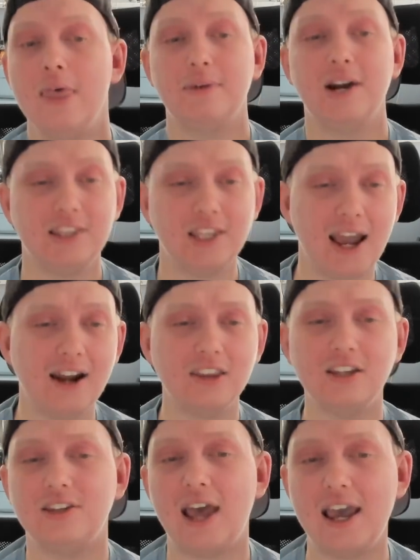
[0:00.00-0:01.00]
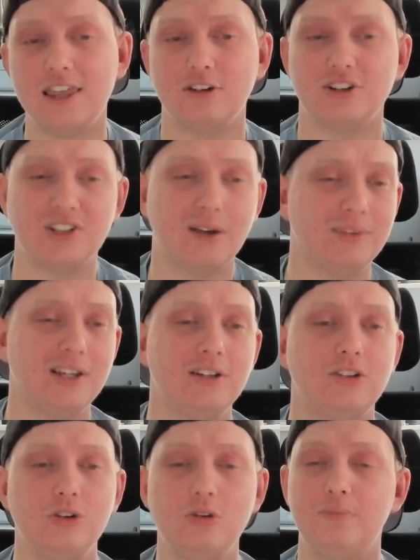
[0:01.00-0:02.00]
But at the end of the day, there's something
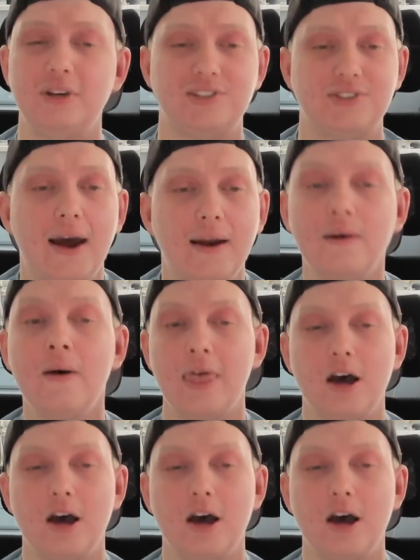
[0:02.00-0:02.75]
to be said